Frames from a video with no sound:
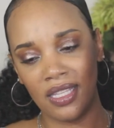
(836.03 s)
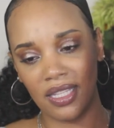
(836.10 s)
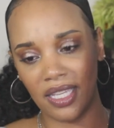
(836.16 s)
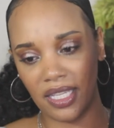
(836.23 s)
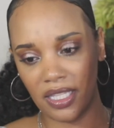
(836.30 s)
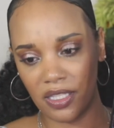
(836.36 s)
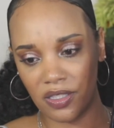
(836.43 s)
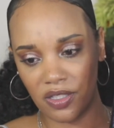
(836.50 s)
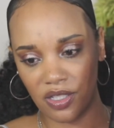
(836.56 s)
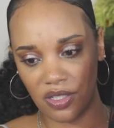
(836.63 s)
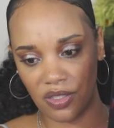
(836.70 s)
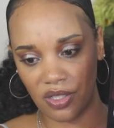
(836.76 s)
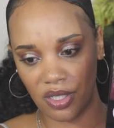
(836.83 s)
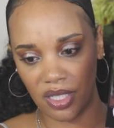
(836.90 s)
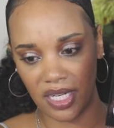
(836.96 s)
Like it's
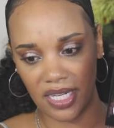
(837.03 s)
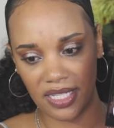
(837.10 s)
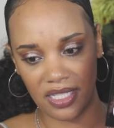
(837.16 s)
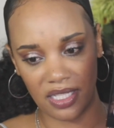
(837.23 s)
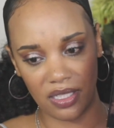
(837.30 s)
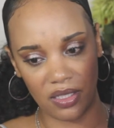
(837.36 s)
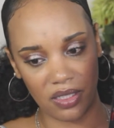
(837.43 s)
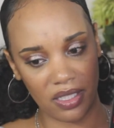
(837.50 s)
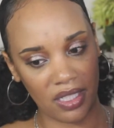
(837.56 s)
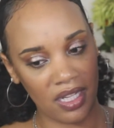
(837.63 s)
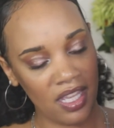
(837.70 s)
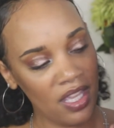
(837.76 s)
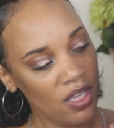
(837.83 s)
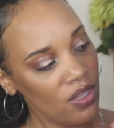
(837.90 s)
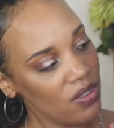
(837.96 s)
just crazy good.
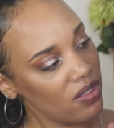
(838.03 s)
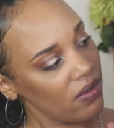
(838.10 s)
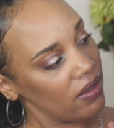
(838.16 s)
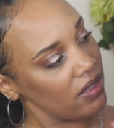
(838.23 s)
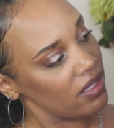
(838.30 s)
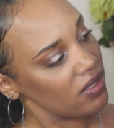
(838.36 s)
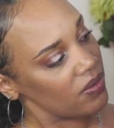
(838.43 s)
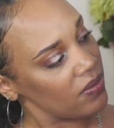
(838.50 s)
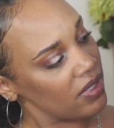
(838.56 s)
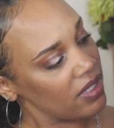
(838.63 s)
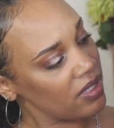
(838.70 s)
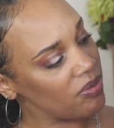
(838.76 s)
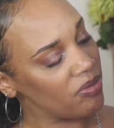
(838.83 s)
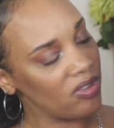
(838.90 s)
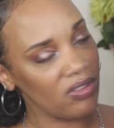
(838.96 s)
So this one
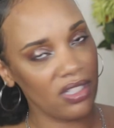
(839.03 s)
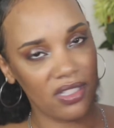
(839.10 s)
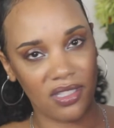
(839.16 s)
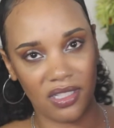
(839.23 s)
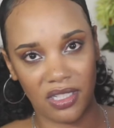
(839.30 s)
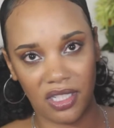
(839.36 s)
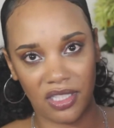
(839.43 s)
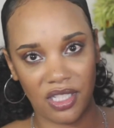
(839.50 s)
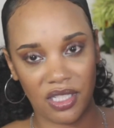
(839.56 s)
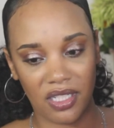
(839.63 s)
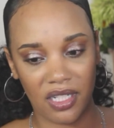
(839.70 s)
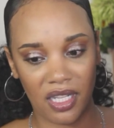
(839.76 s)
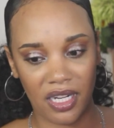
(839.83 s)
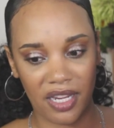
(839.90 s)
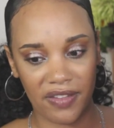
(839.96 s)
is Moonlit
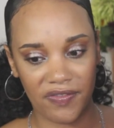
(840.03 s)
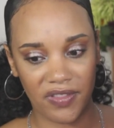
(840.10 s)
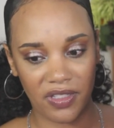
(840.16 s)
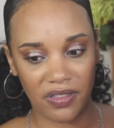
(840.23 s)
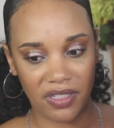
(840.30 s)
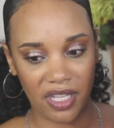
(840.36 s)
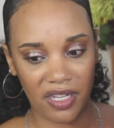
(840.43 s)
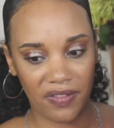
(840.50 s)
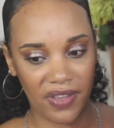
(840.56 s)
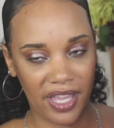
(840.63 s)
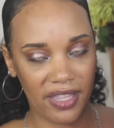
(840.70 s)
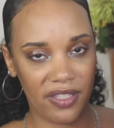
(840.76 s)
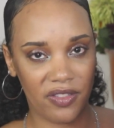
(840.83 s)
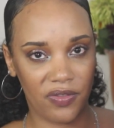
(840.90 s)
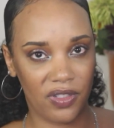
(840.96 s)
Seduction, and I've kind of
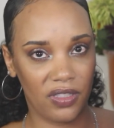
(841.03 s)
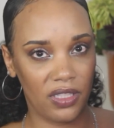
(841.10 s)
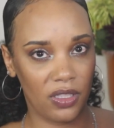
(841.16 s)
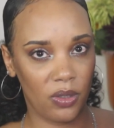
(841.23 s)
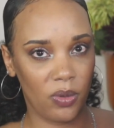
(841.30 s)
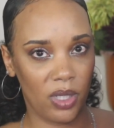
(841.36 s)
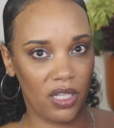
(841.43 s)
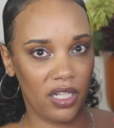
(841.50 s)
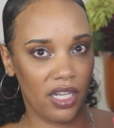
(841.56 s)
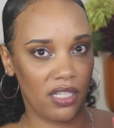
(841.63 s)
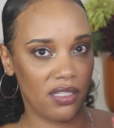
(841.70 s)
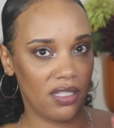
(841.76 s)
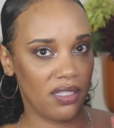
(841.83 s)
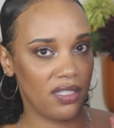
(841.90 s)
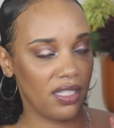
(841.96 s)
had this for a little while now
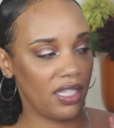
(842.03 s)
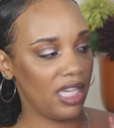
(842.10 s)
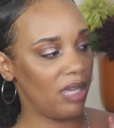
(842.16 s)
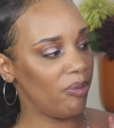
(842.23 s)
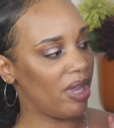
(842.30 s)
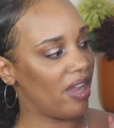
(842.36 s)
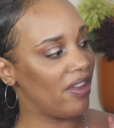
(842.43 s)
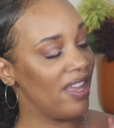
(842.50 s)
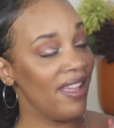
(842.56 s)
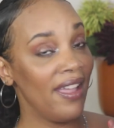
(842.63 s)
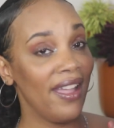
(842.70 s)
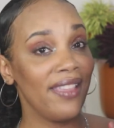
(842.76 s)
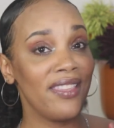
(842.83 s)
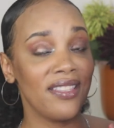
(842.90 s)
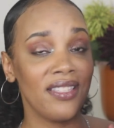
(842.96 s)
since it came out,
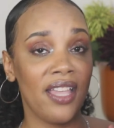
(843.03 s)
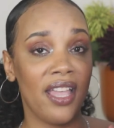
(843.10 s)
and this